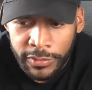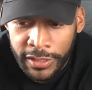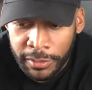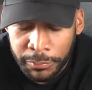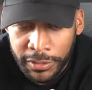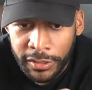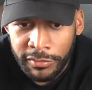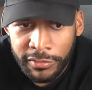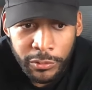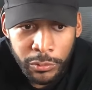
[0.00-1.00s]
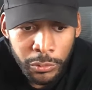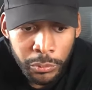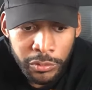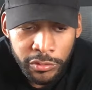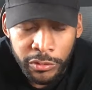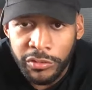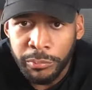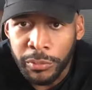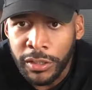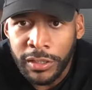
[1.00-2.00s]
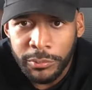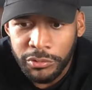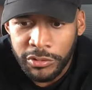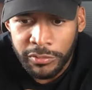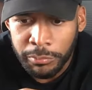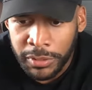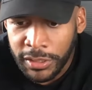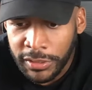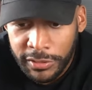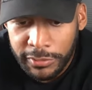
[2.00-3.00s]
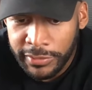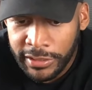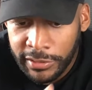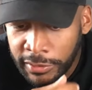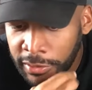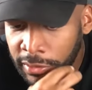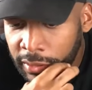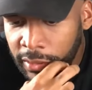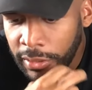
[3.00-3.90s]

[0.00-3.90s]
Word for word: that because the crew was so small, it was just me, the director,